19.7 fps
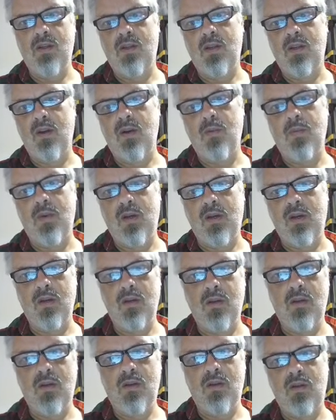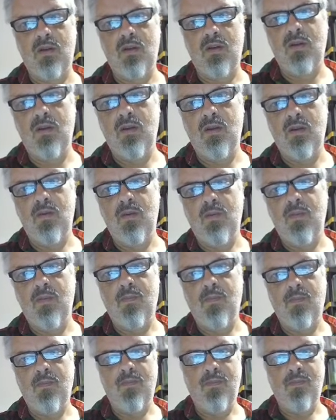there because
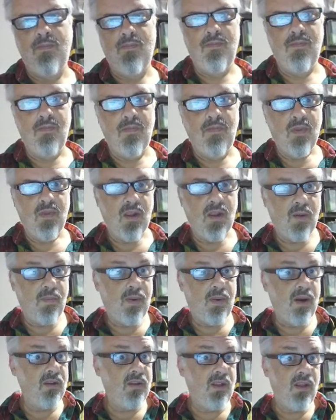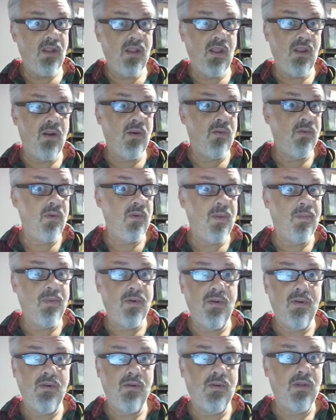apparently they don't reproduce